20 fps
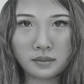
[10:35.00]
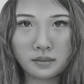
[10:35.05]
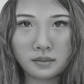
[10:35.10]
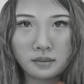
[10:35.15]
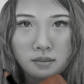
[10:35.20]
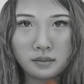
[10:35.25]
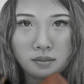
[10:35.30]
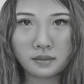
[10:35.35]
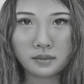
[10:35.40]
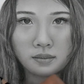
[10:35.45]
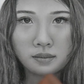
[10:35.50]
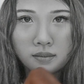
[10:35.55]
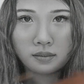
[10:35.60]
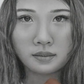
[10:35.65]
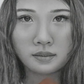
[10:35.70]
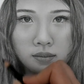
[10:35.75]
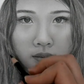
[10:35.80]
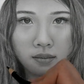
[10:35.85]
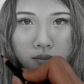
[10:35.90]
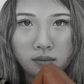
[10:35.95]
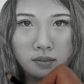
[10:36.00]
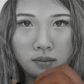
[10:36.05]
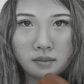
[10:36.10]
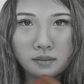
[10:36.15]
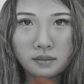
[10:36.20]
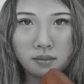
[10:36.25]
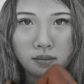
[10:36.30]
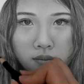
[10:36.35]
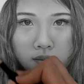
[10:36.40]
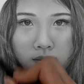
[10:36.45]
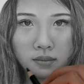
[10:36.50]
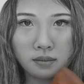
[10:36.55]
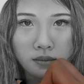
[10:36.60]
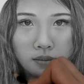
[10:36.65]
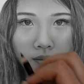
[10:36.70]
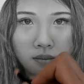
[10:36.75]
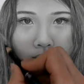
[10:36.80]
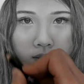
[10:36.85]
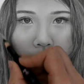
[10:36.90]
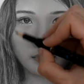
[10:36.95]

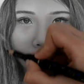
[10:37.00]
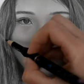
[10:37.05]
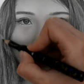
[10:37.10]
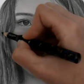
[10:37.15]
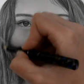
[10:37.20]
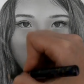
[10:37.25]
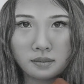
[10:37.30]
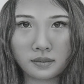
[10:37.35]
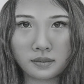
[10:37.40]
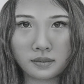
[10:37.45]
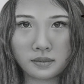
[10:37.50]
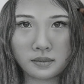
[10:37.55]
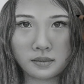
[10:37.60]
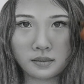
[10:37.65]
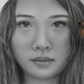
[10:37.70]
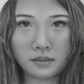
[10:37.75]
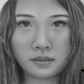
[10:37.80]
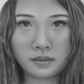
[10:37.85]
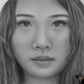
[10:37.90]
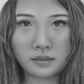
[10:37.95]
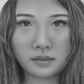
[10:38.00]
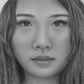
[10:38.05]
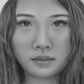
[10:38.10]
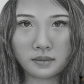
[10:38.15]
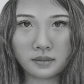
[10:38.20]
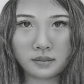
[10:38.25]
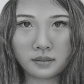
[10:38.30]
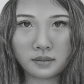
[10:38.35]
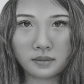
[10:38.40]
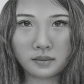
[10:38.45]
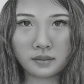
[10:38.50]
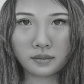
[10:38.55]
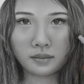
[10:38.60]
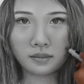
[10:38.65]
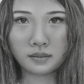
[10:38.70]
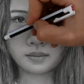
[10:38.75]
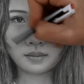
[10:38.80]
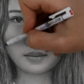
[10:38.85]
(silence)